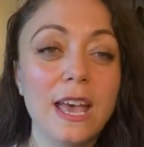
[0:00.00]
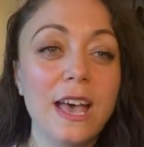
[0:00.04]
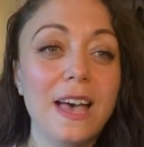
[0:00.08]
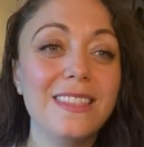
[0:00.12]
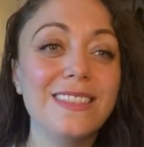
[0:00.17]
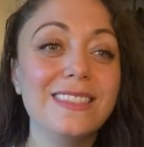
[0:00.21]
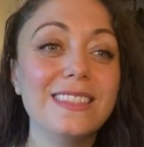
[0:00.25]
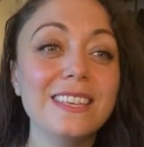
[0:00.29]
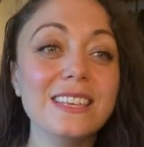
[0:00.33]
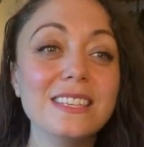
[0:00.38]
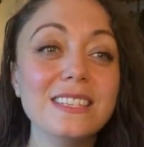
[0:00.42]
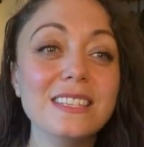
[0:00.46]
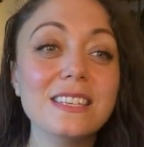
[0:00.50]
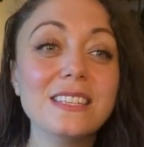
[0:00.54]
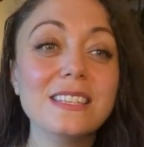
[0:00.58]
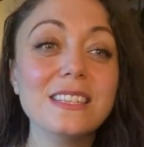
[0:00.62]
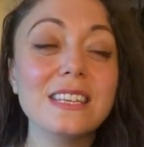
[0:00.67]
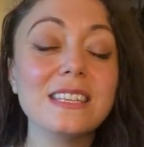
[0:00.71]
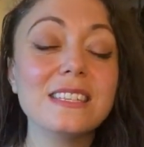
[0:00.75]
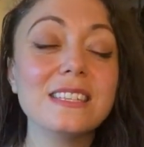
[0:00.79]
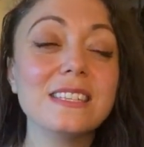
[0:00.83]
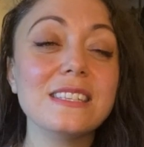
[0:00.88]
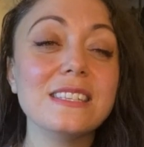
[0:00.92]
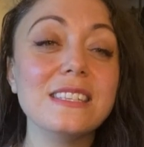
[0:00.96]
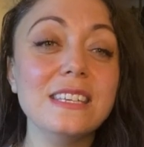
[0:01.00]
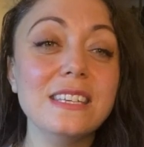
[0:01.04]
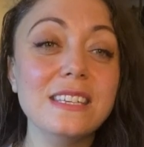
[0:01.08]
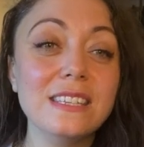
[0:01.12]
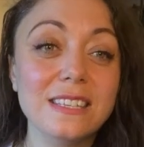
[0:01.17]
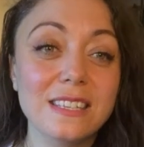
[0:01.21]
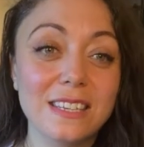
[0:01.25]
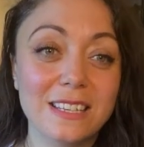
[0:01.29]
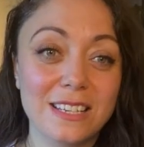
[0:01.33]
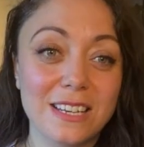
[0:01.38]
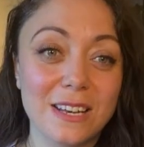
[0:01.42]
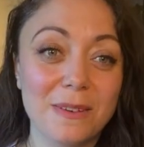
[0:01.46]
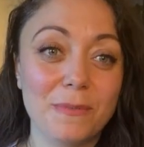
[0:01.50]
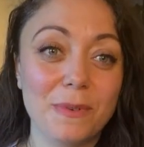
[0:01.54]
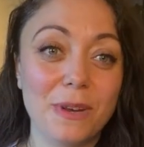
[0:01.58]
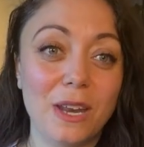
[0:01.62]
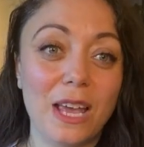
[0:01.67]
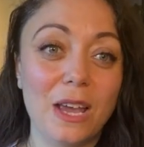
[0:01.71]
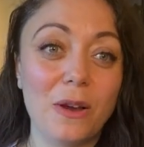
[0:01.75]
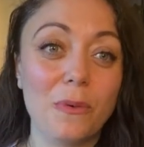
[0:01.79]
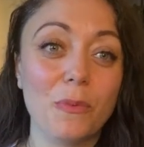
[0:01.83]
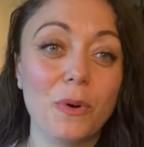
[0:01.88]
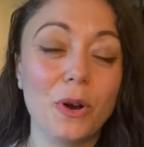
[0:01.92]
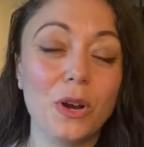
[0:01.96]
And this is a season,
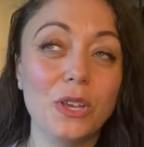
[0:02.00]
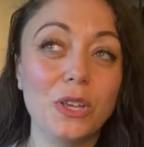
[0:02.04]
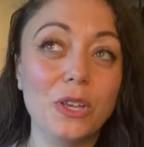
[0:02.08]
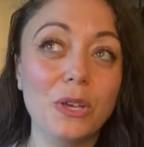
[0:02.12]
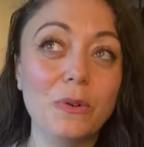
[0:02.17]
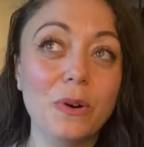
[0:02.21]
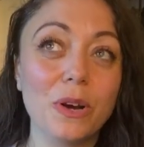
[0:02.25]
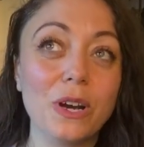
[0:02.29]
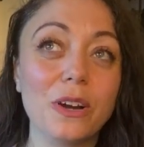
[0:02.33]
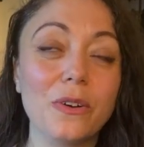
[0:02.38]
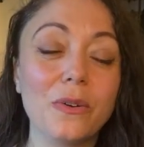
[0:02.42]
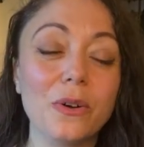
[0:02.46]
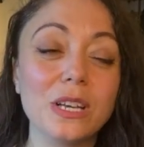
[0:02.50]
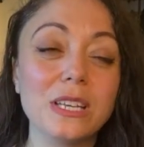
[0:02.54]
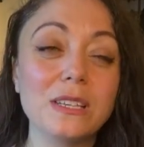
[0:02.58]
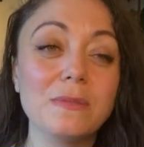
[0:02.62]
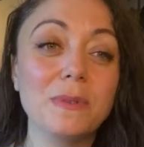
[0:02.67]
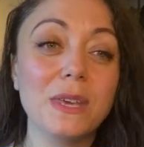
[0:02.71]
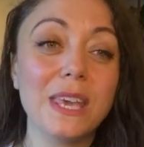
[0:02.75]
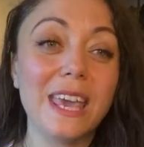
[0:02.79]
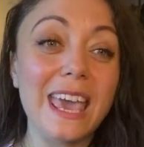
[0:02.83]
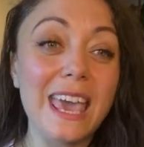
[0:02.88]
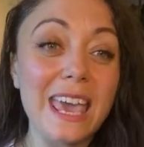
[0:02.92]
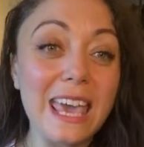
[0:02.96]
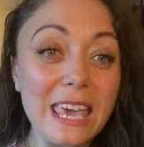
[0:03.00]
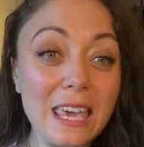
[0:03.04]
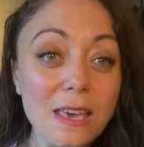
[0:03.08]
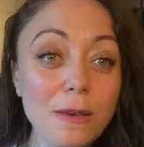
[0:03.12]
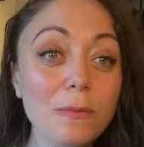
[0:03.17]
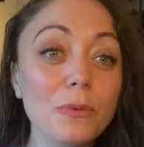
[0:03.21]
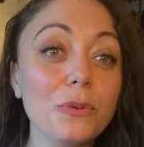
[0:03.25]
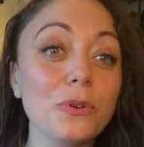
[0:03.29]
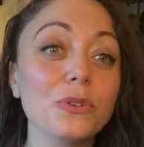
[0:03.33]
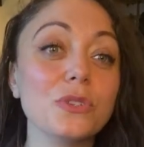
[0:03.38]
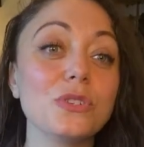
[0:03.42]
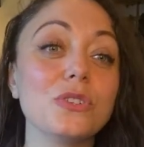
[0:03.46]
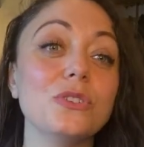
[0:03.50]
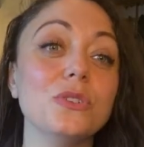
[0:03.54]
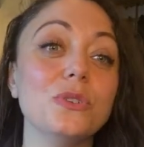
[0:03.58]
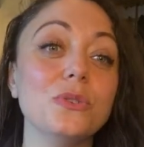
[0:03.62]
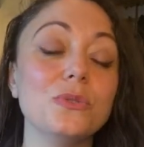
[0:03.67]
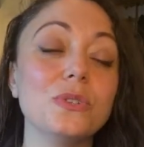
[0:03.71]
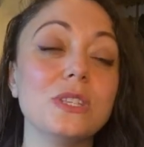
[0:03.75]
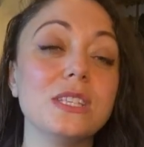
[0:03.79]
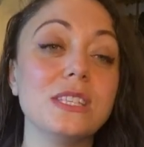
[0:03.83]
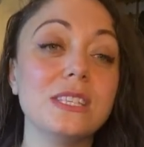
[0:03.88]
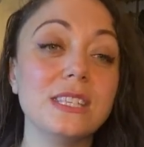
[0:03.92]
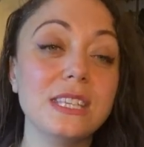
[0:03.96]
Gemini, where you are going to be able
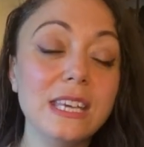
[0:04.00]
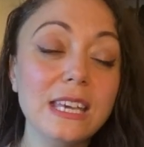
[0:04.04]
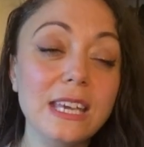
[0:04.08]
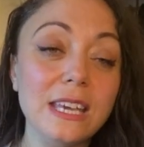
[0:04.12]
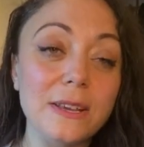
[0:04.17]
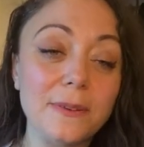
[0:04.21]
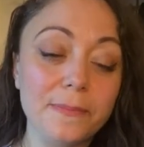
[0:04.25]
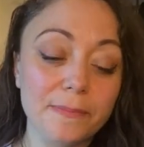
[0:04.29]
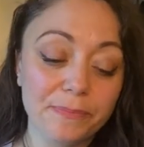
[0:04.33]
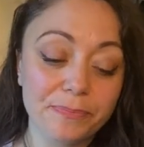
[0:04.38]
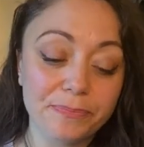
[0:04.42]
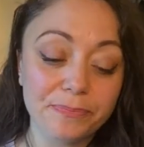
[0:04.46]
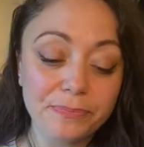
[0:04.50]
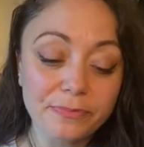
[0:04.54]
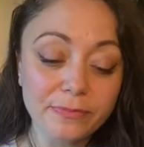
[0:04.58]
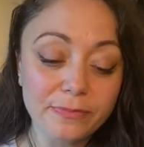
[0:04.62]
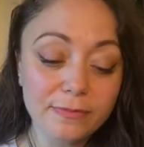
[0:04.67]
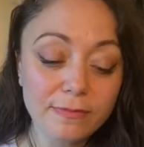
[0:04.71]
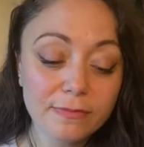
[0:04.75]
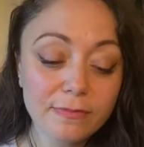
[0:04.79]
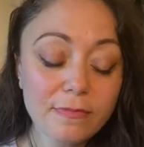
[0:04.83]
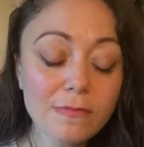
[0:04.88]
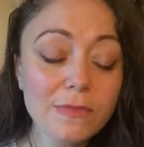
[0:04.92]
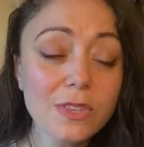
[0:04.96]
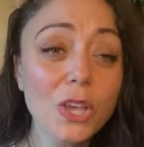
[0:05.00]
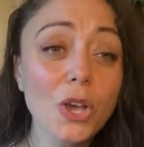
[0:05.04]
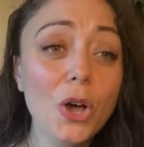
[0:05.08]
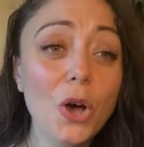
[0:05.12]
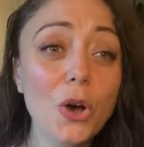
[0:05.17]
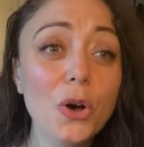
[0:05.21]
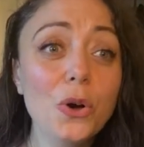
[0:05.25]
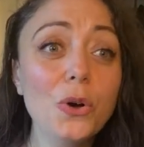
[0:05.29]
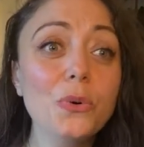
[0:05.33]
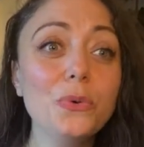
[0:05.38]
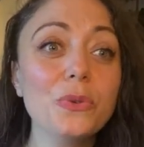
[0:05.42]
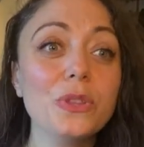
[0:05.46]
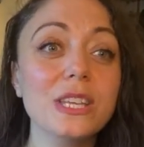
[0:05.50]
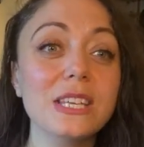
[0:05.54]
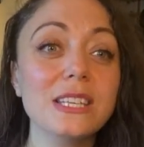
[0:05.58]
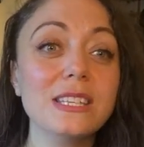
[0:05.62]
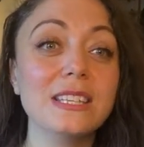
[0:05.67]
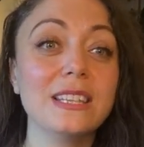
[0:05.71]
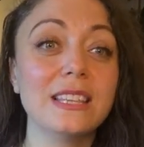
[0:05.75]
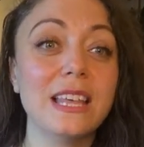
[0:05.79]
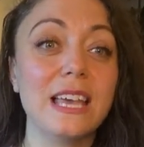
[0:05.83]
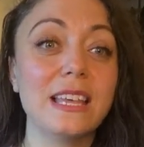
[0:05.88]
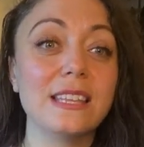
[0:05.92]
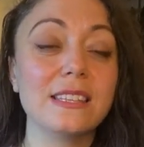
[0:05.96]
to see oh,
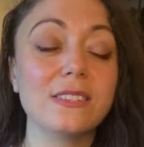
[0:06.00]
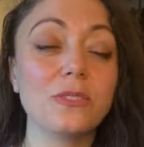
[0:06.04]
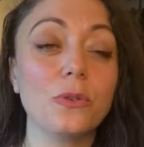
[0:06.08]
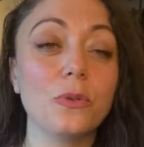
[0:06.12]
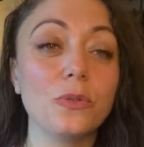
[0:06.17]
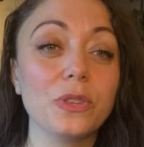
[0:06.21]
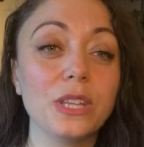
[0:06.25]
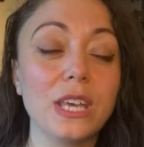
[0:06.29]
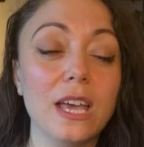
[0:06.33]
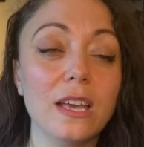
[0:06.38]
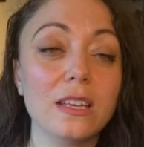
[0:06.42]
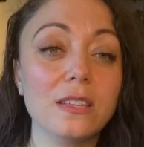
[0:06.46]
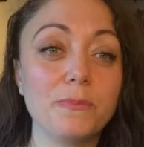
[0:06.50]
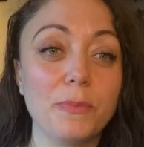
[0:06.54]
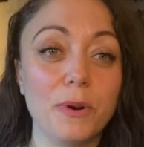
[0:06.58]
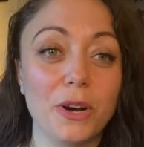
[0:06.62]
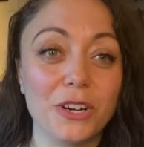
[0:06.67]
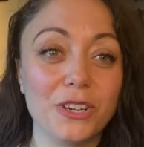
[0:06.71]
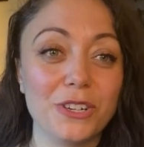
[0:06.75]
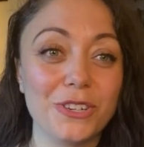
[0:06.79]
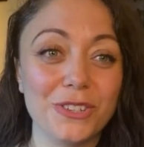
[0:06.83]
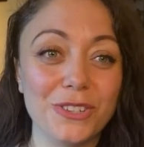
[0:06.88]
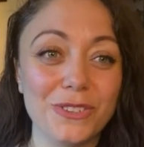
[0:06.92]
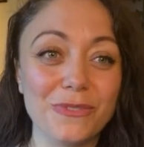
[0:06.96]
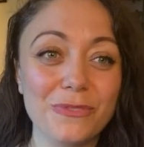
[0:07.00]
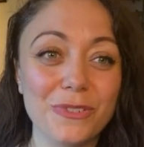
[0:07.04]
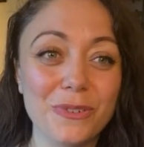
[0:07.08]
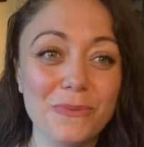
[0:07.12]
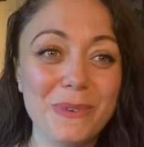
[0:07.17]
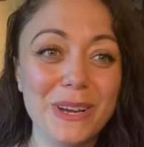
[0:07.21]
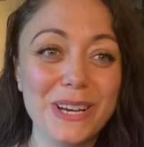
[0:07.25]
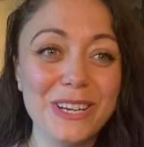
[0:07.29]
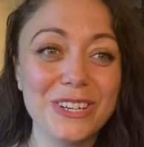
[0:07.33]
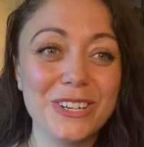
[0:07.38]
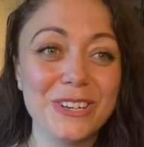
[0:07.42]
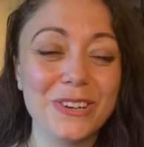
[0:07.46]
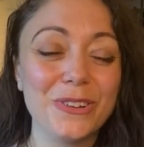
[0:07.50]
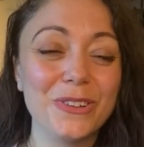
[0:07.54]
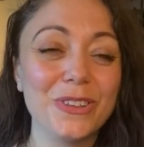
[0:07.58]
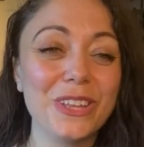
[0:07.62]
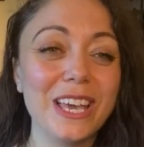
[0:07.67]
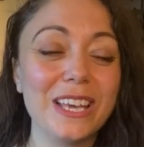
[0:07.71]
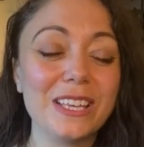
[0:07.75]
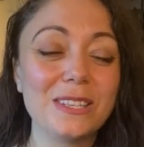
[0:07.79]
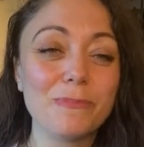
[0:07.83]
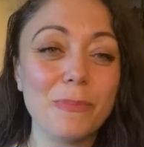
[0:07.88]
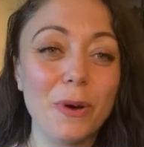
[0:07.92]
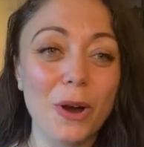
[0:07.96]
this lens only has partial information, it
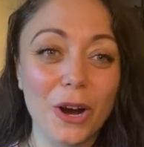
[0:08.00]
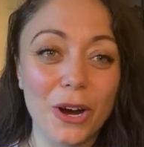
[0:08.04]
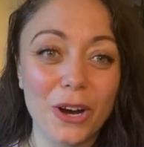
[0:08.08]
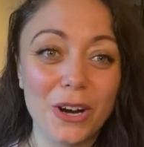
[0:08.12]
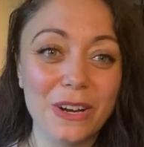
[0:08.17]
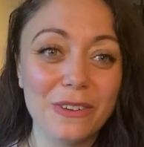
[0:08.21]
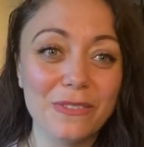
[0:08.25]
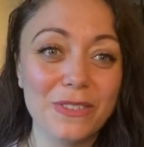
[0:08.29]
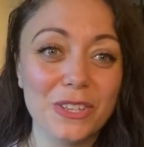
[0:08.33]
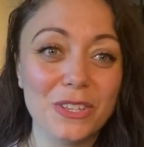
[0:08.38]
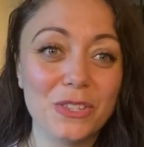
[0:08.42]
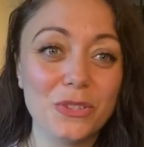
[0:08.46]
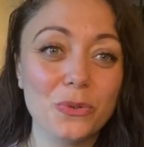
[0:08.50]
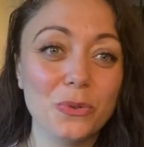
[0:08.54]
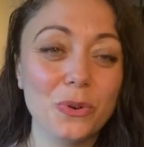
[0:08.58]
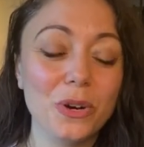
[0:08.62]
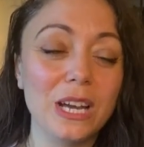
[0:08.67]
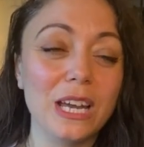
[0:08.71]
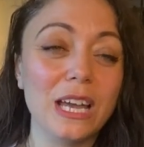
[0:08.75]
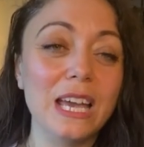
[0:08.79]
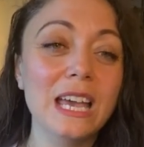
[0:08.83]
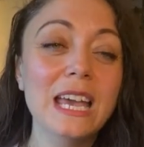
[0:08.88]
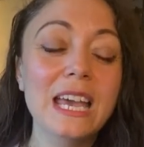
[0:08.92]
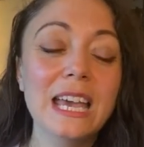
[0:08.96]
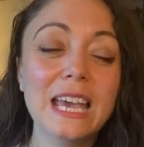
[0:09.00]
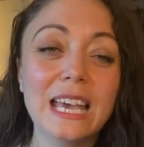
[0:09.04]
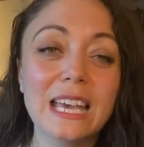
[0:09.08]
only has part of the story.